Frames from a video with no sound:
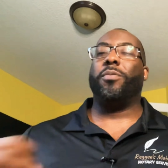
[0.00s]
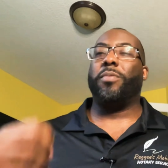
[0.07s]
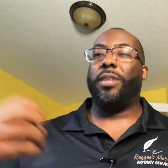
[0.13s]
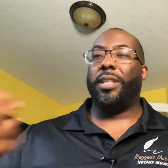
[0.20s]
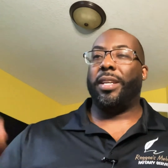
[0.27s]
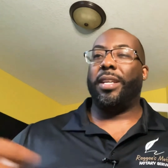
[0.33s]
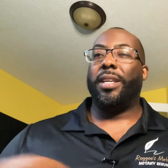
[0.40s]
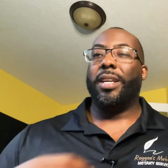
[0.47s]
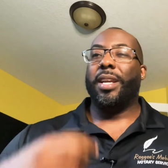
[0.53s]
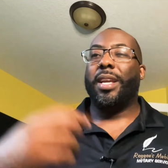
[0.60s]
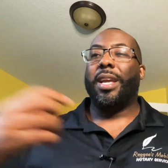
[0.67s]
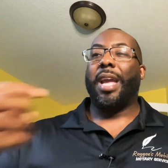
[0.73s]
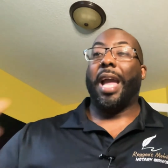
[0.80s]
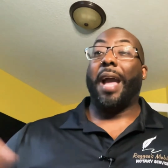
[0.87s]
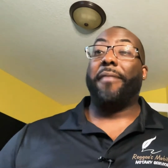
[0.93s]
really
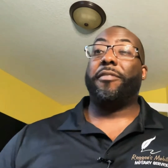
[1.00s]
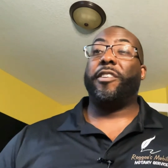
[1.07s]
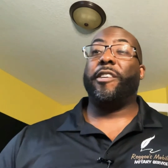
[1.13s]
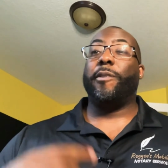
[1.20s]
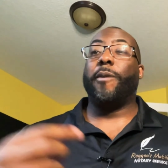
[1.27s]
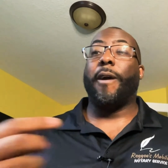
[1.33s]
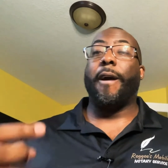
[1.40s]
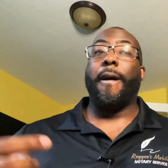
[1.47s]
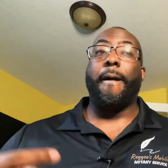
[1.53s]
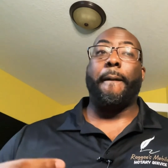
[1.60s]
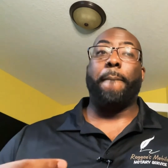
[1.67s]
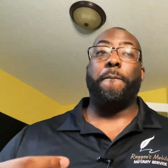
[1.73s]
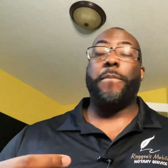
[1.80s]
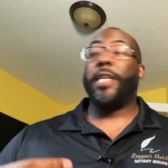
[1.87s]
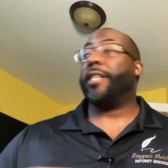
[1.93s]
have
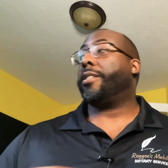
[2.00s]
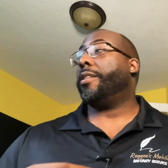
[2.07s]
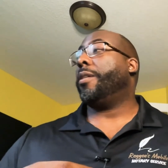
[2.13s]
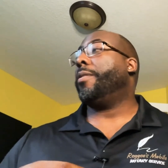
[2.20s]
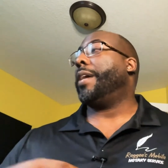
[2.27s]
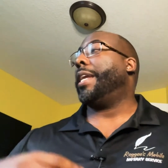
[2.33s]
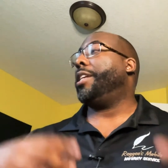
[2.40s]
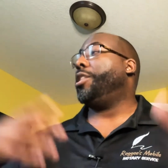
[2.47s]
to get to know that. And